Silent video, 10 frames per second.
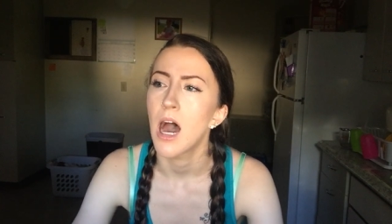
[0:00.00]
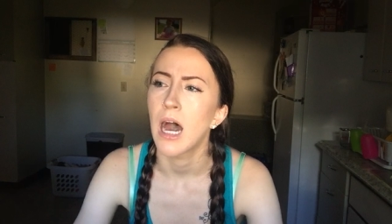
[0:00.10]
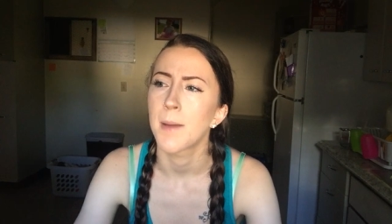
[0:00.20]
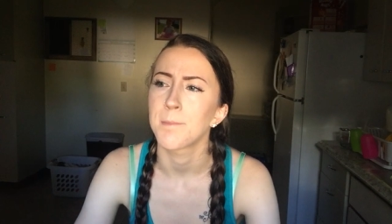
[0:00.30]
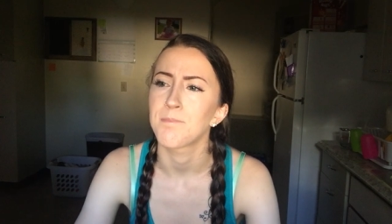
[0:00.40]

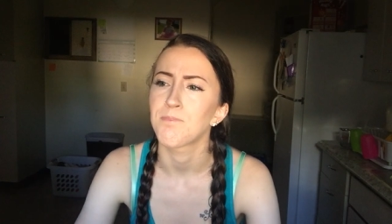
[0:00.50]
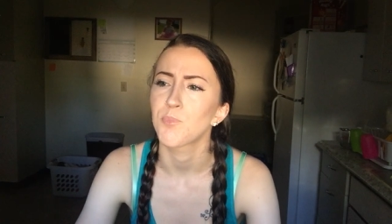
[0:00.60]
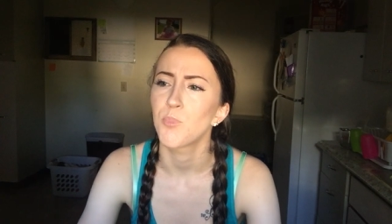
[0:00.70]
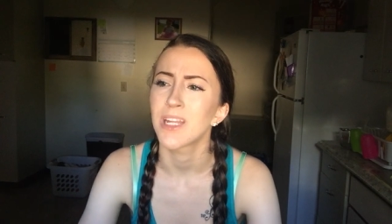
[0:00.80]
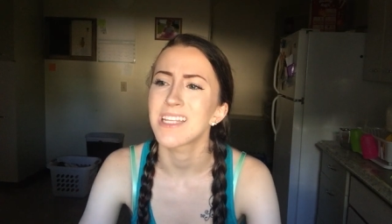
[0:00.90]

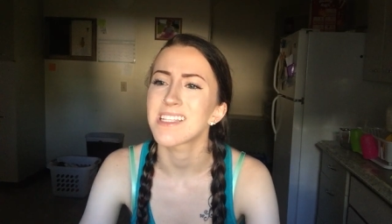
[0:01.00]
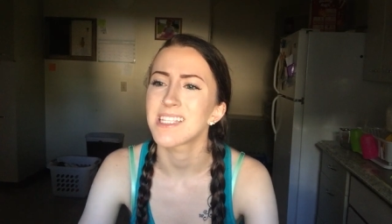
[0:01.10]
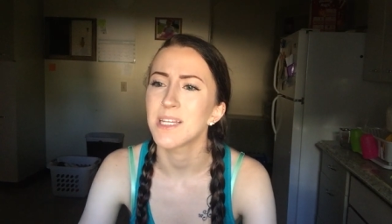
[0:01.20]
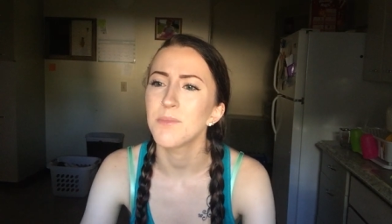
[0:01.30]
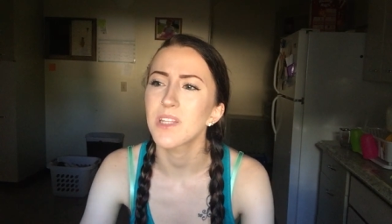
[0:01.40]
but it
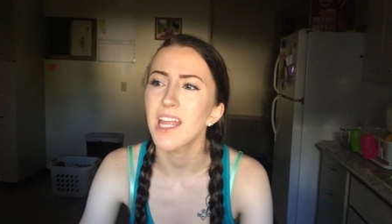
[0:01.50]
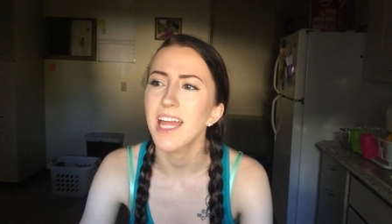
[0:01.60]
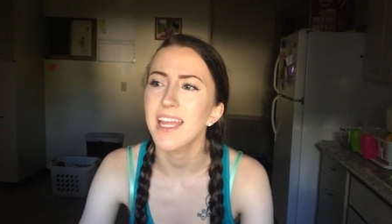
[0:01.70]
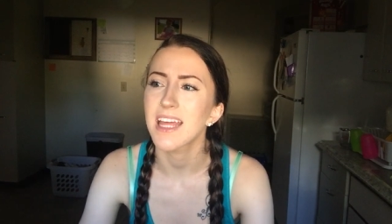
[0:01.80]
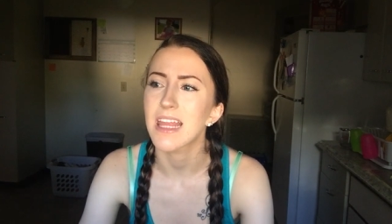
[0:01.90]
seemed
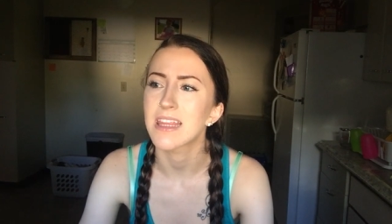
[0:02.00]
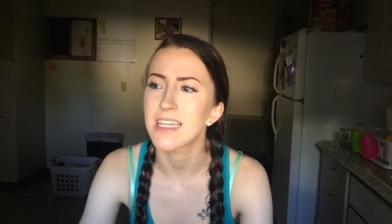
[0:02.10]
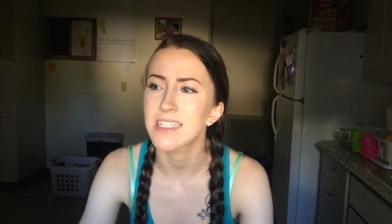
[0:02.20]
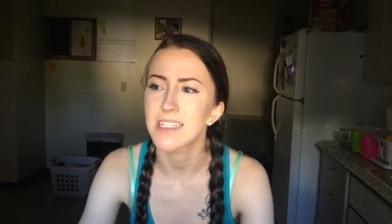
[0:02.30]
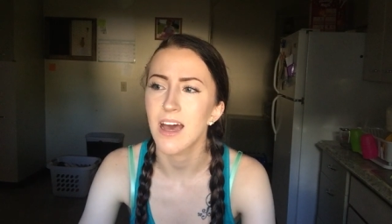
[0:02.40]
like
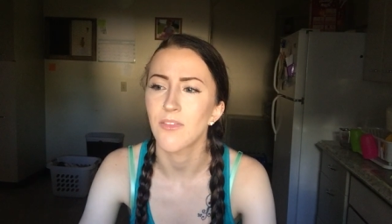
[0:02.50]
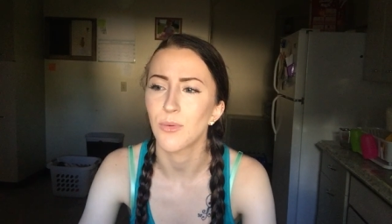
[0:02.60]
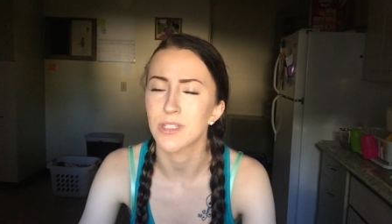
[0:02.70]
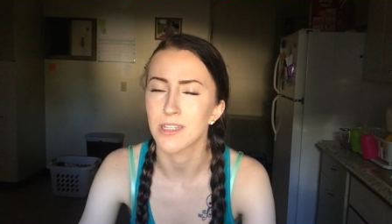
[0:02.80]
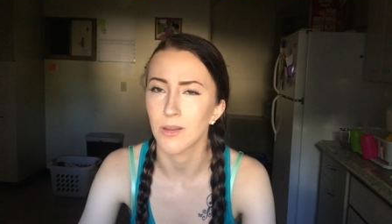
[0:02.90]
this
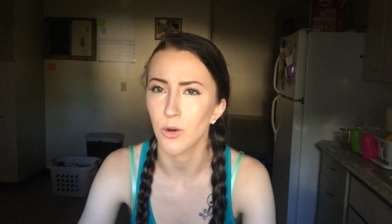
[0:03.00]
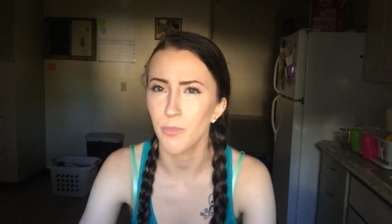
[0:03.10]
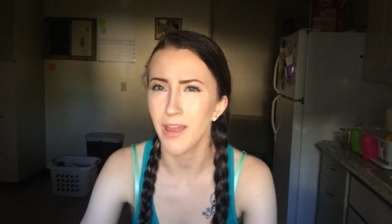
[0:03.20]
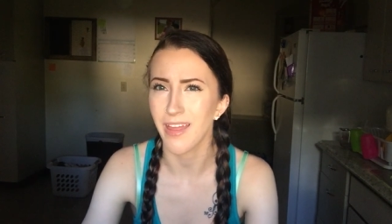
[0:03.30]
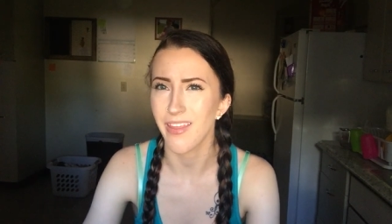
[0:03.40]
stuff was a little
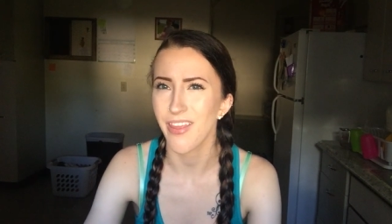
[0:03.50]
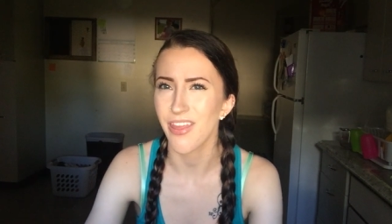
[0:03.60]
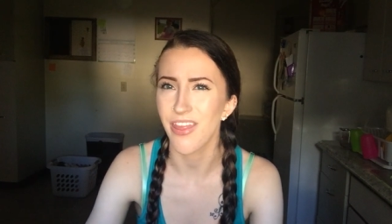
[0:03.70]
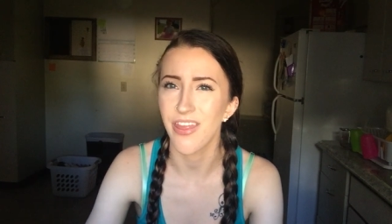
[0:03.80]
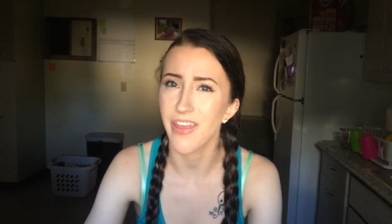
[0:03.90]
bit
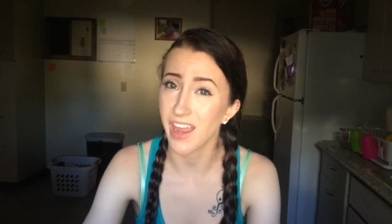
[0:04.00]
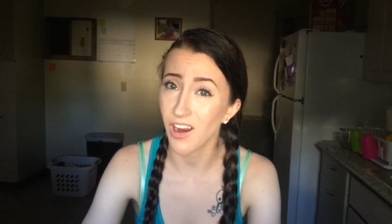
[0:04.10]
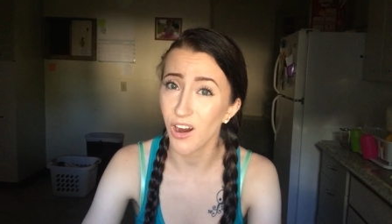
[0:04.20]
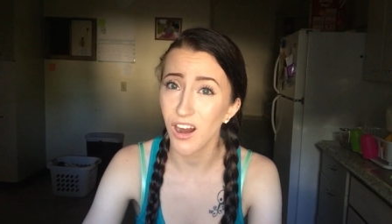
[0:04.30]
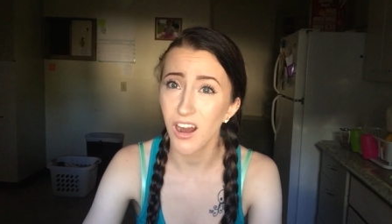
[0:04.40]

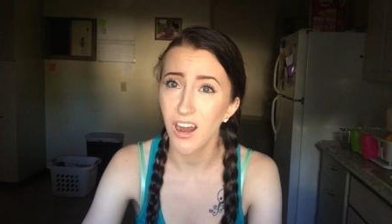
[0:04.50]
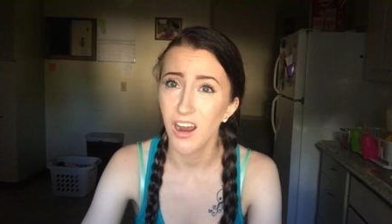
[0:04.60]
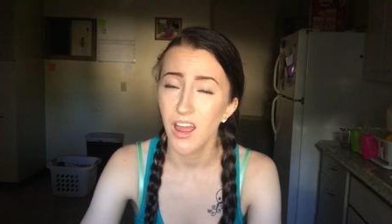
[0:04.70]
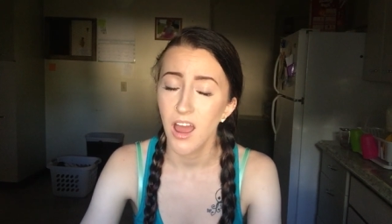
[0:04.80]
thicker.